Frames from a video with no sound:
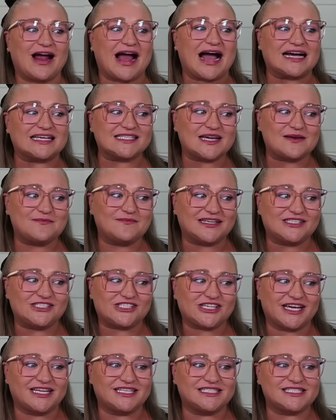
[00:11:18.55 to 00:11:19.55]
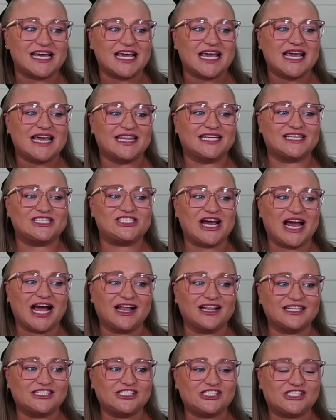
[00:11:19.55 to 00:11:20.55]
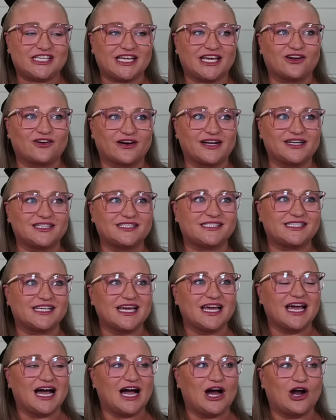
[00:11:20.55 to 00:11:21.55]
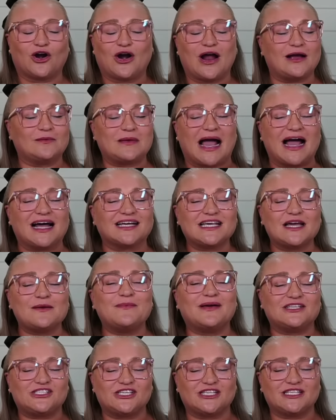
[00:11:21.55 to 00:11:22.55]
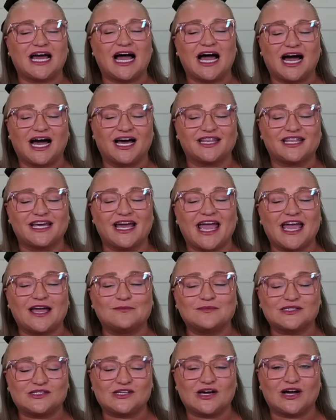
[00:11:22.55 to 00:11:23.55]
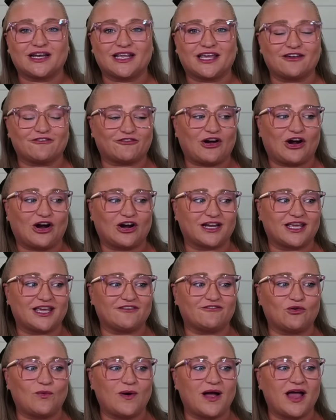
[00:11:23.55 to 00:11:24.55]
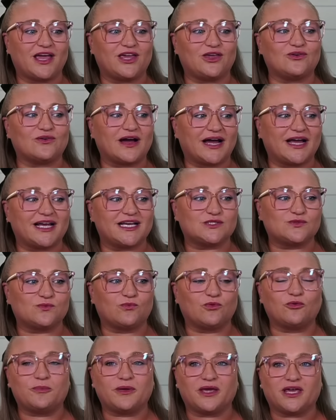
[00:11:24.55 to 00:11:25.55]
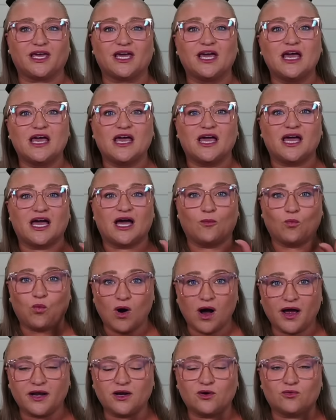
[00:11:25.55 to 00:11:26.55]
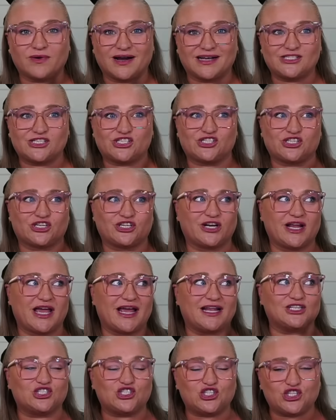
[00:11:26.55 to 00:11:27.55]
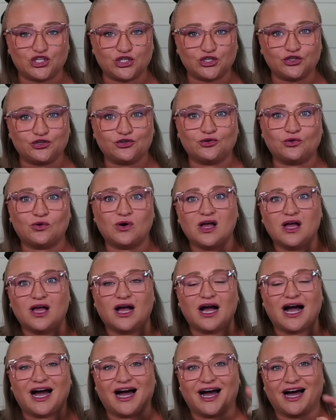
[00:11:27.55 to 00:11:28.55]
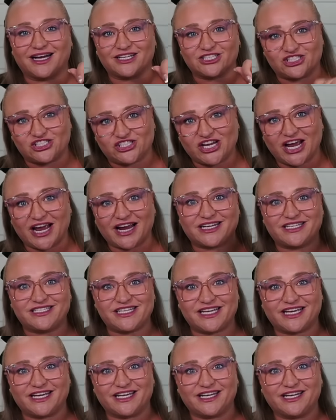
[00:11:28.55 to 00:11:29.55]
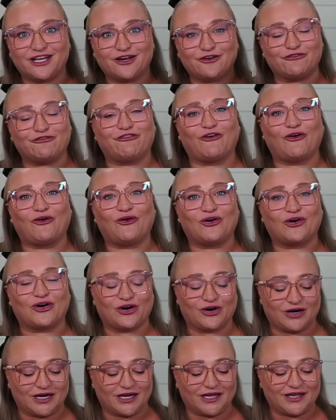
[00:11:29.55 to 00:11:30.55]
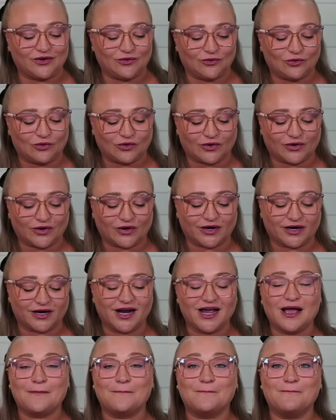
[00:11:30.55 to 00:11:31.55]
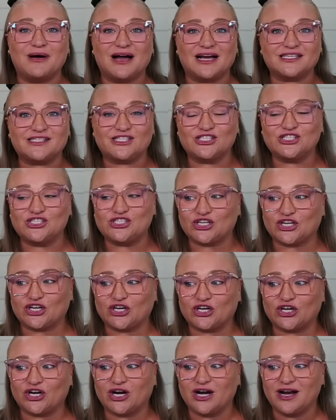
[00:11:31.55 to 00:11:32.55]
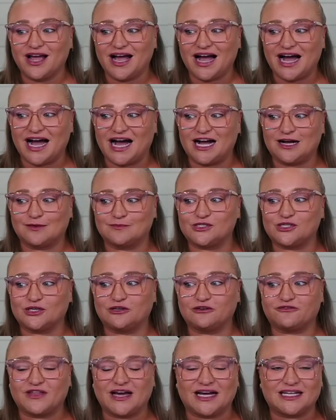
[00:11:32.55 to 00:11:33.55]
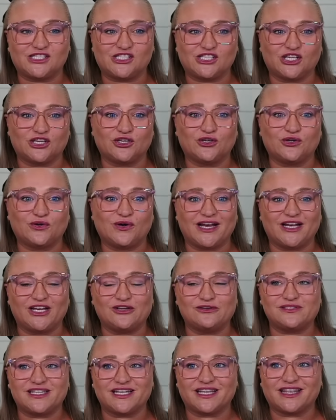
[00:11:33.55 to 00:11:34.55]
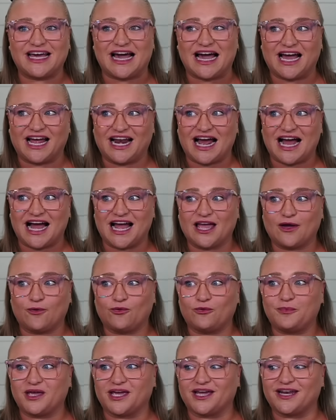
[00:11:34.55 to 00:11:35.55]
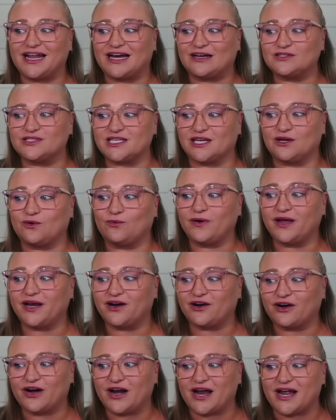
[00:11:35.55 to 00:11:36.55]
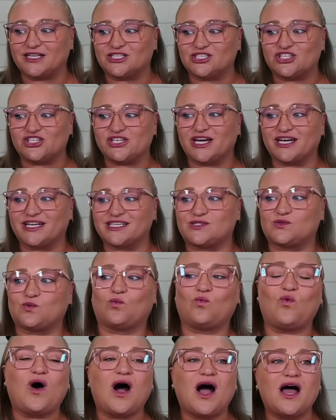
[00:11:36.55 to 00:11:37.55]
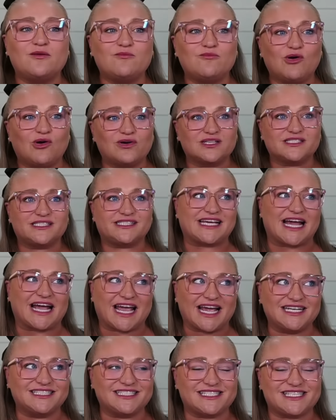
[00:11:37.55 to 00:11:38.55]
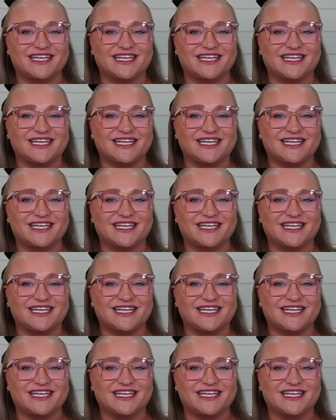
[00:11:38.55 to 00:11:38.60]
As I mentioned, the challenge secrets, or as I mentioned, the Amazon gift card giveaway, you guys will be one, registered, and two, checked in for your messenger. So if that's you and you did that, I will be announcing a winner in just one more second.